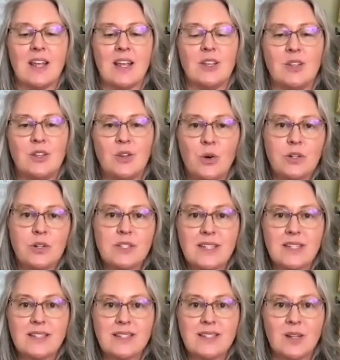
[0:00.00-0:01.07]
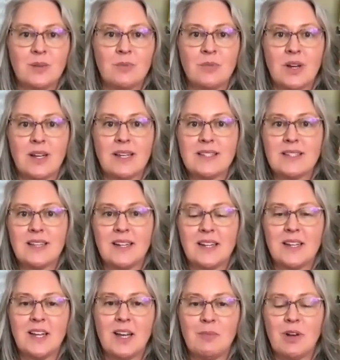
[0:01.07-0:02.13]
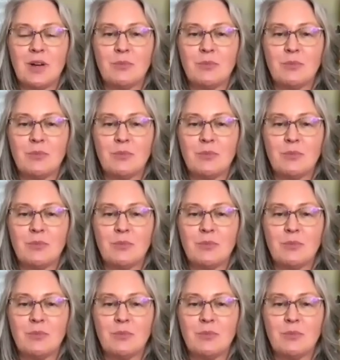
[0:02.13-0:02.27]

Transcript: your system is going to come